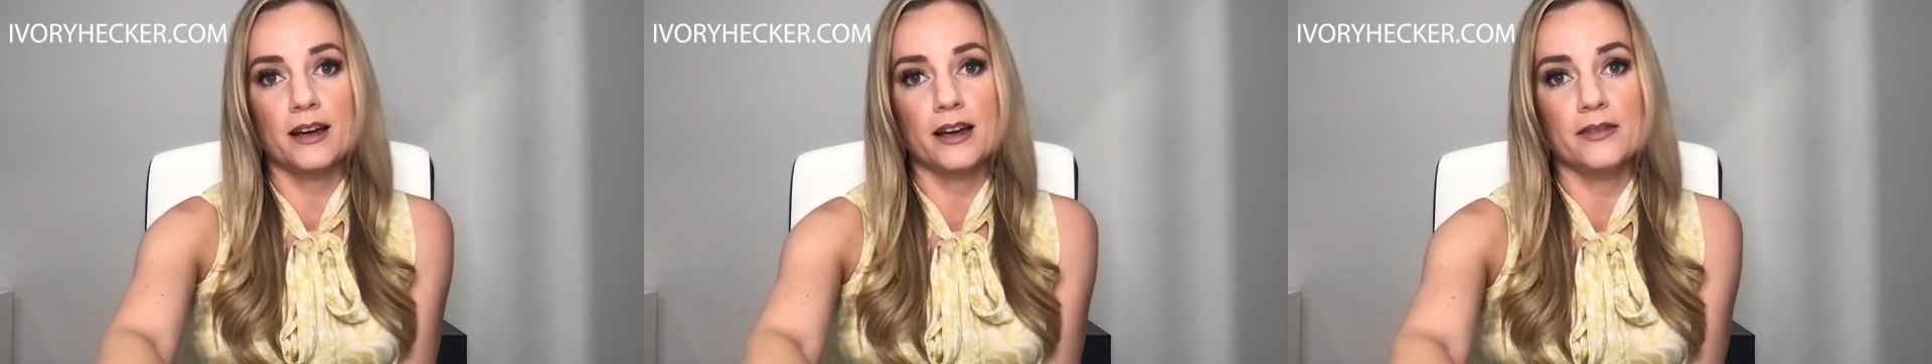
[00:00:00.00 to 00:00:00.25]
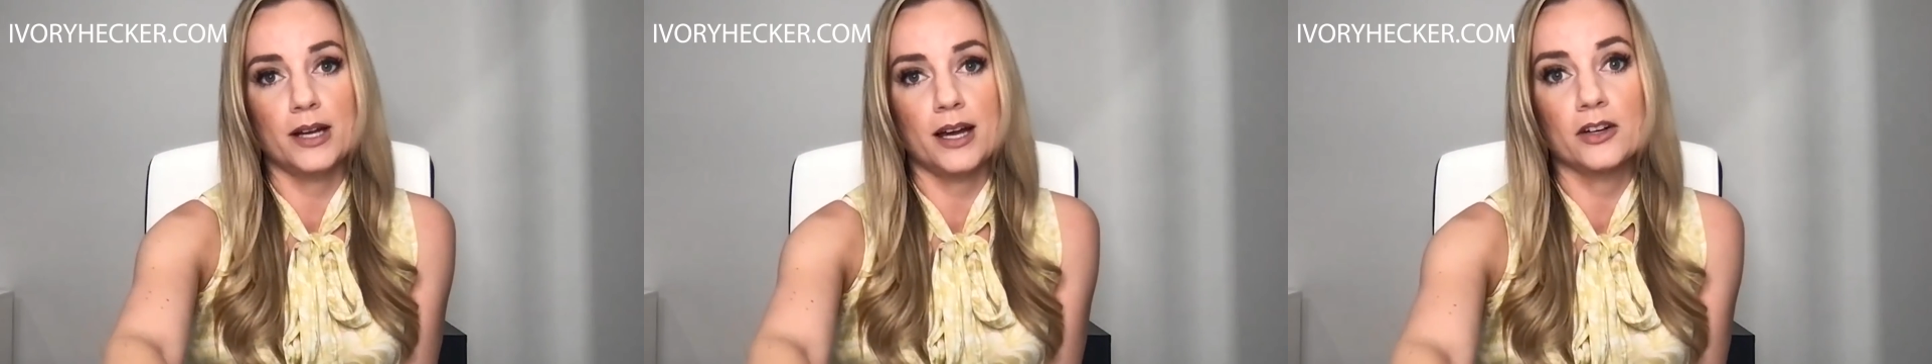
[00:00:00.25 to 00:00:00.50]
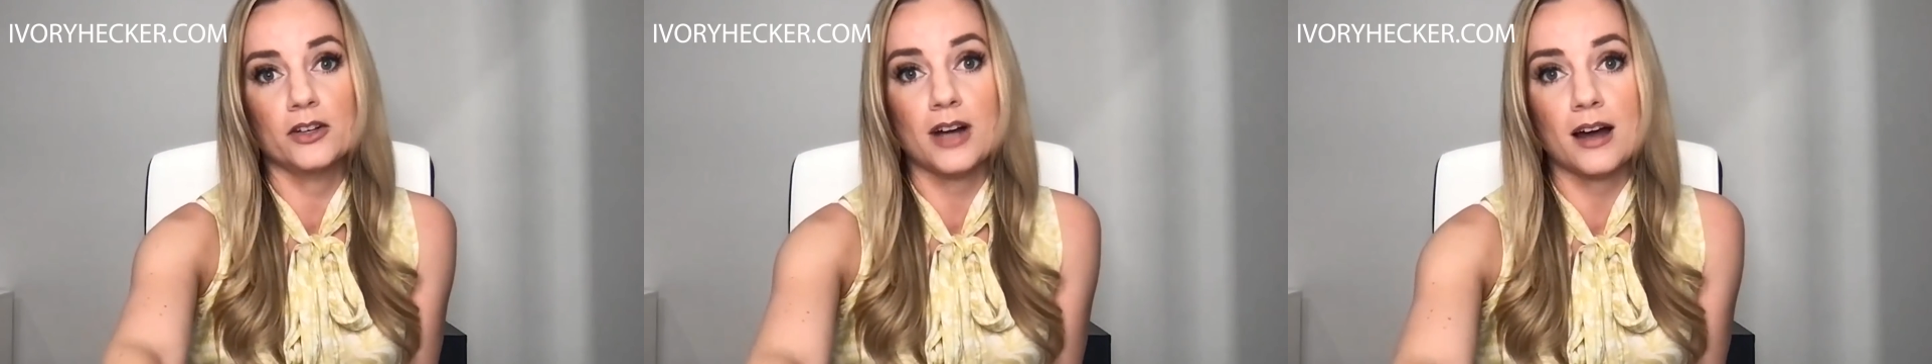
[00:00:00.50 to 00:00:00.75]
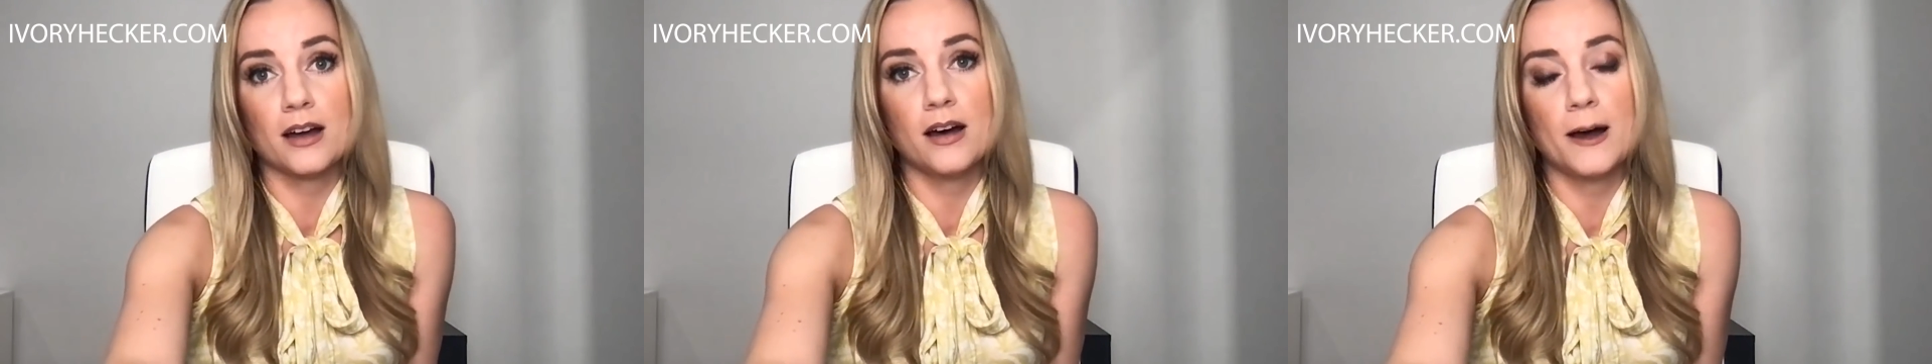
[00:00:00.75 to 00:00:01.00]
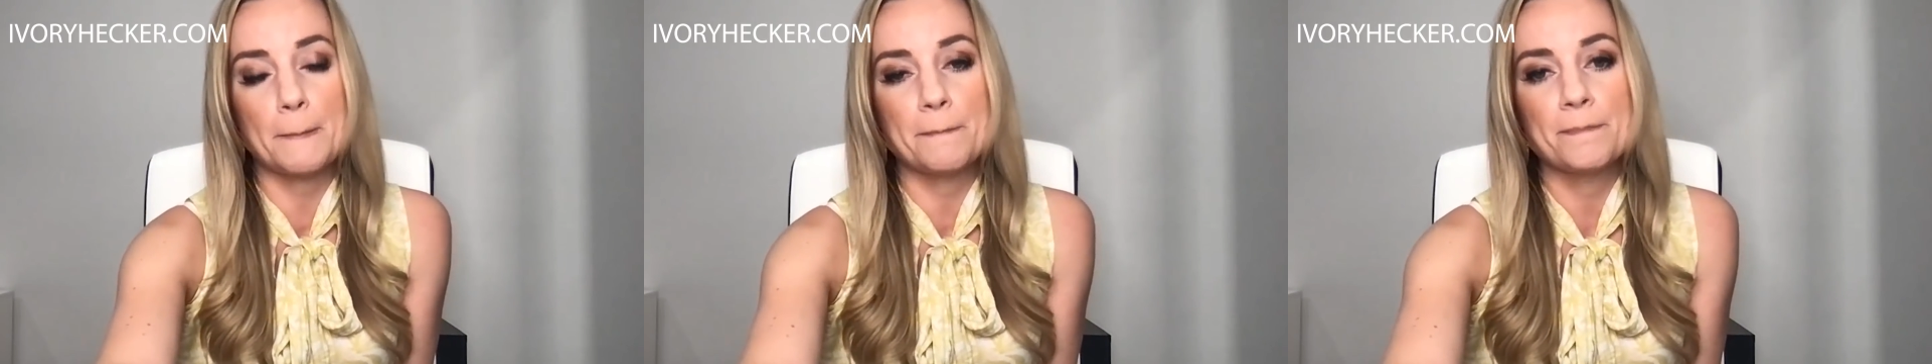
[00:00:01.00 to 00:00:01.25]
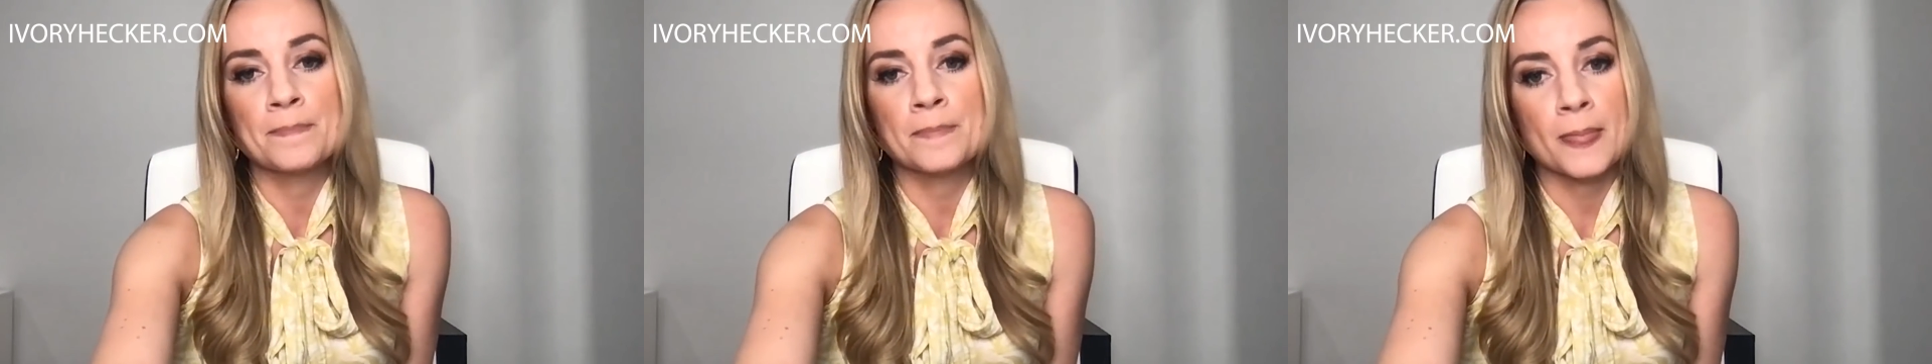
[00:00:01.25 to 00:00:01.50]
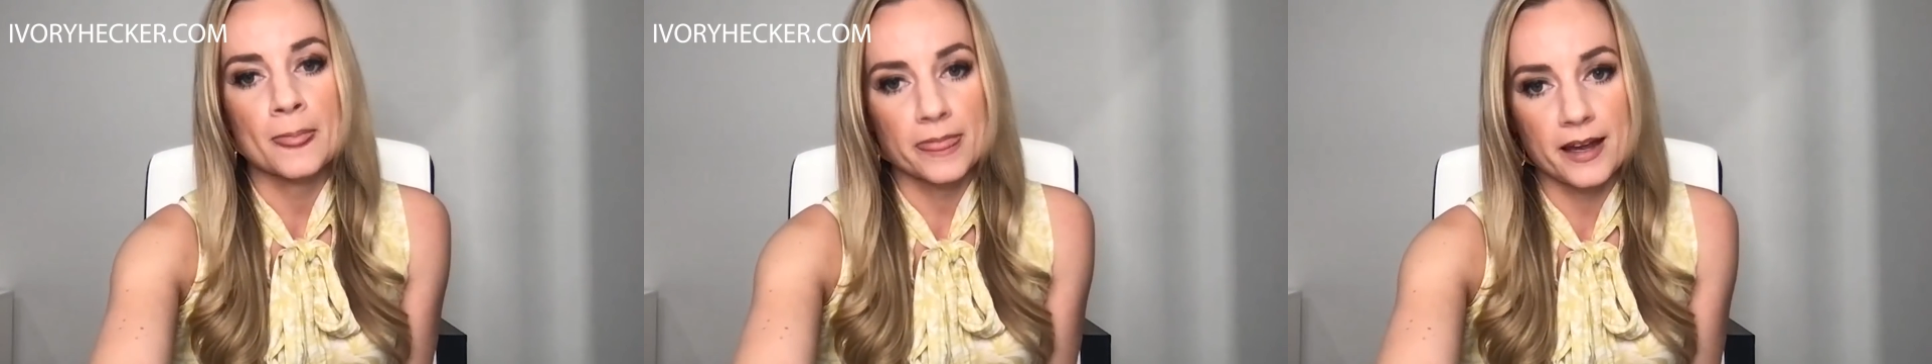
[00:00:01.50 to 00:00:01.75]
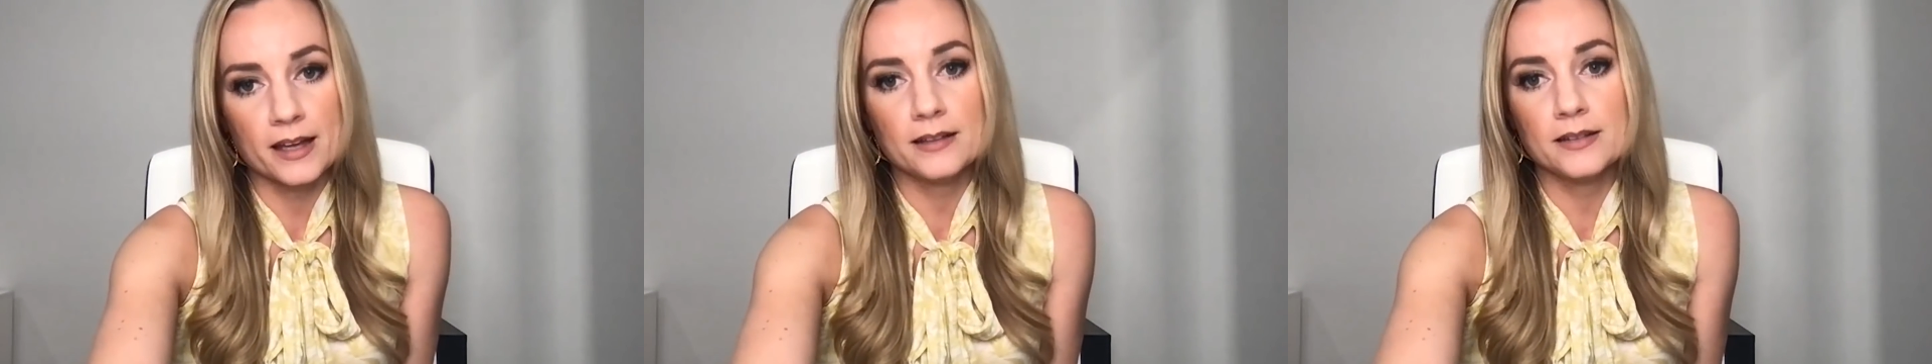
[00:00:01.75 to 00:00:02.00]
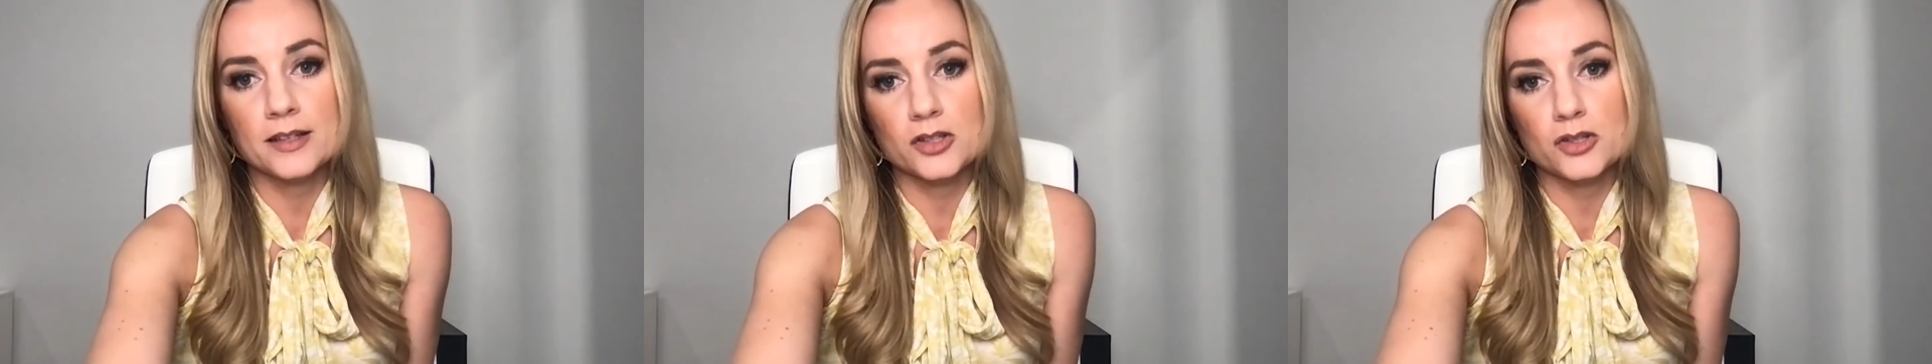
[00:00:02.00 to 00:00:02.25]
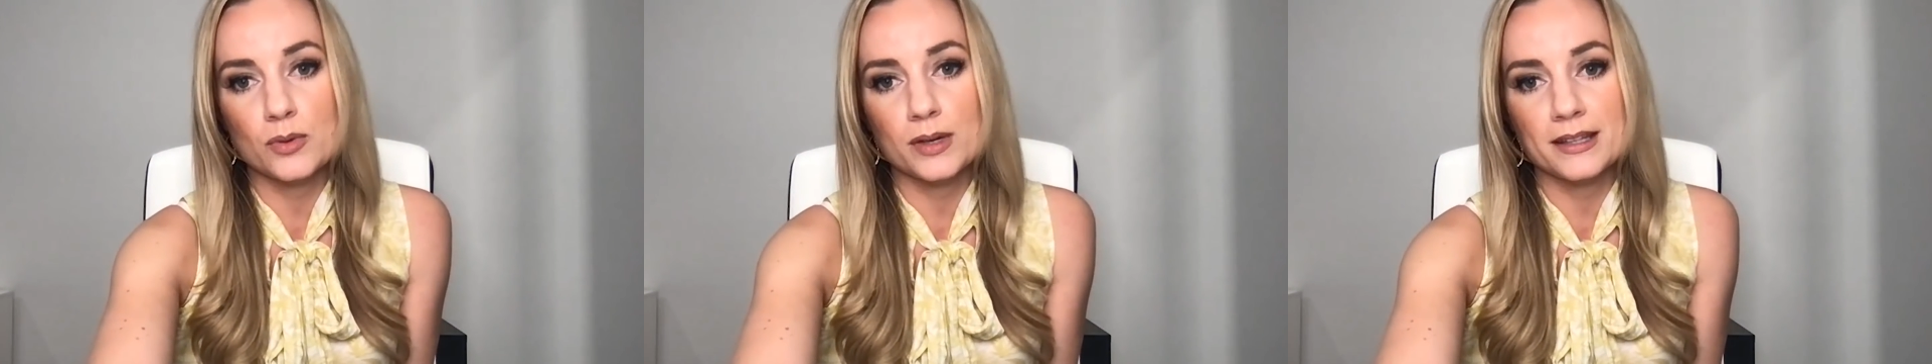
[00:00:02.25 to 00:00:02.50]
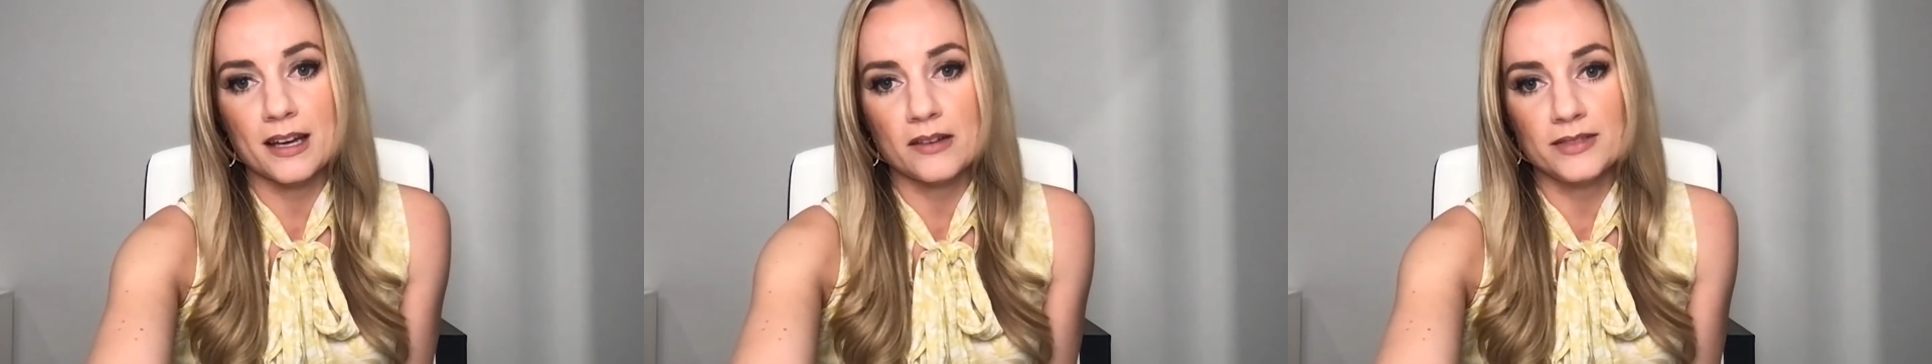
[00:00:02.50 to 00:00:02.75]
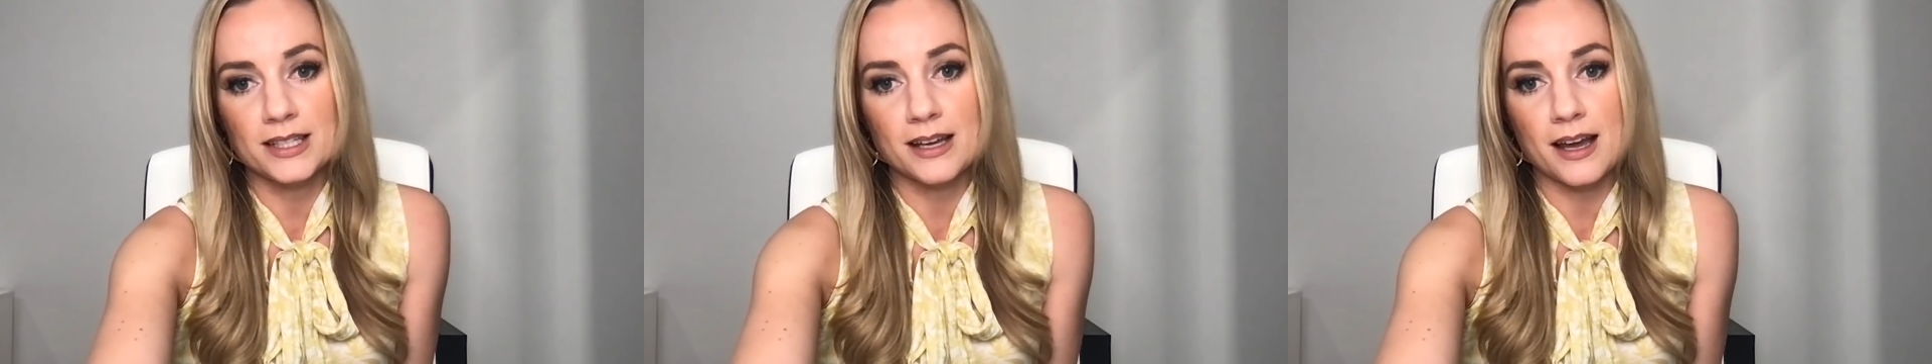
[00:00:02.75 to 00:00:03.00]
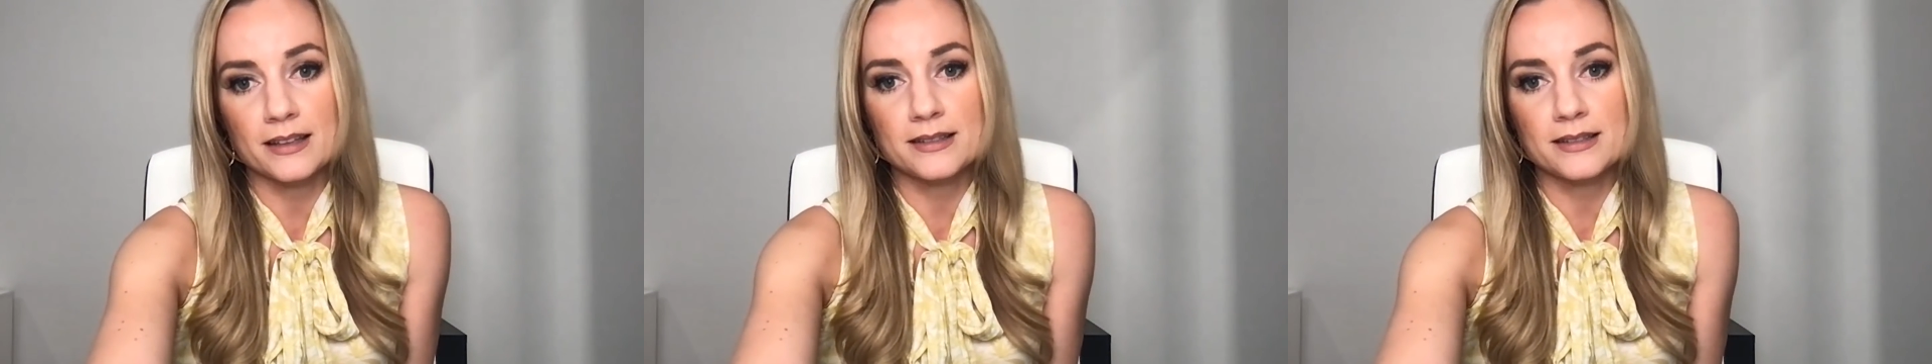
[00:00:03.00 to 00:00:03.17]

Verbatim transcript: ivoryhecker.com take a listen to what the FDA